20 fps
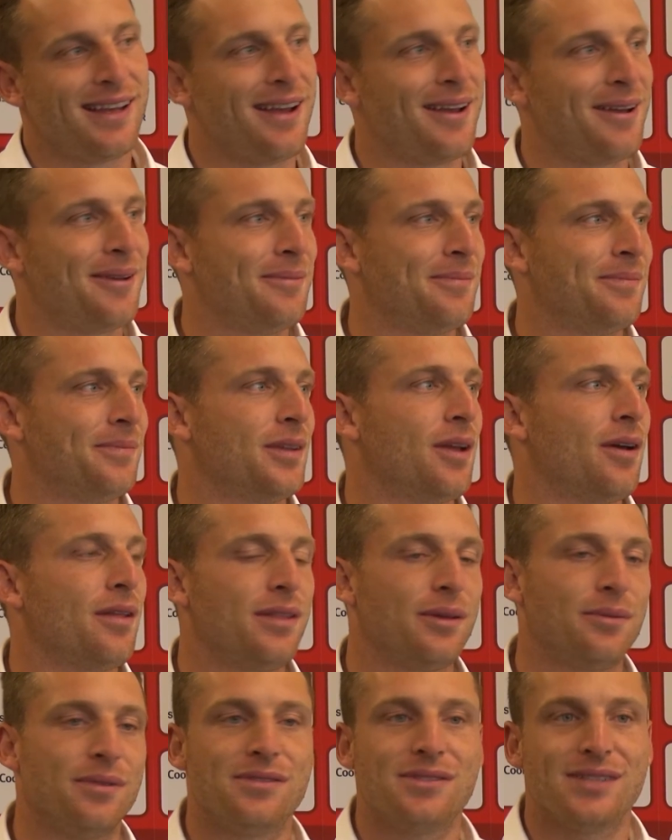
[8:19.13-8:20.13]
I
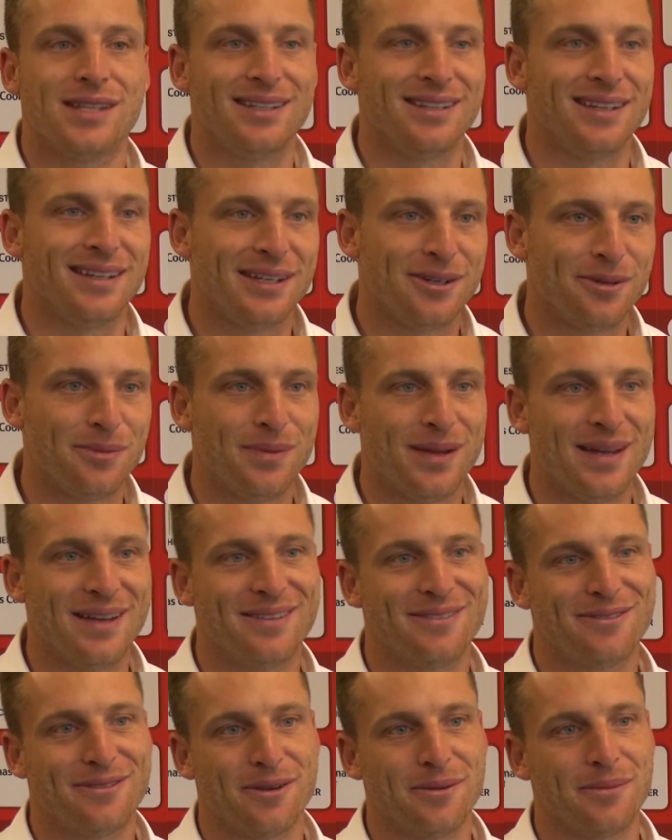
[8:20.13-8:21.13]
think we've seen a little
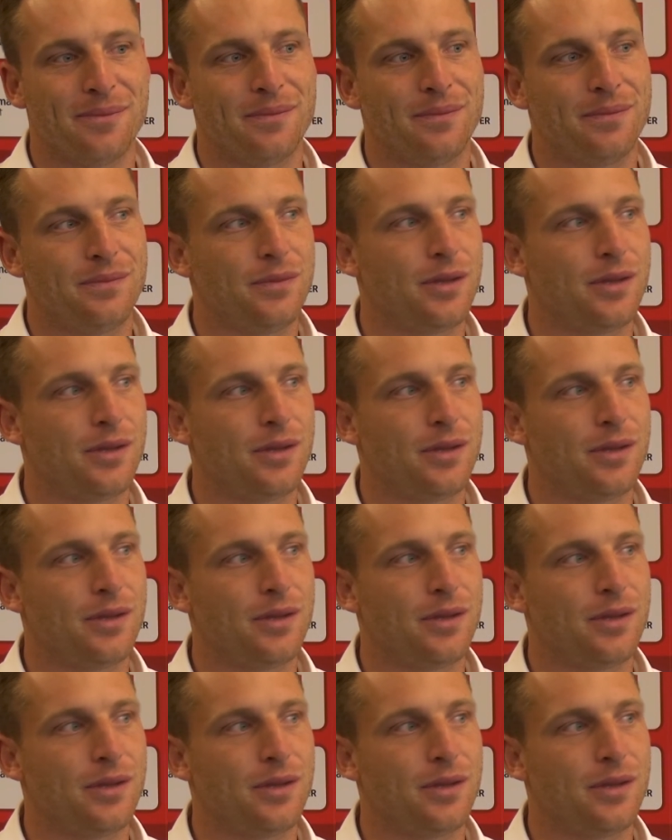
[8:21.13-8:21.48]
bit from,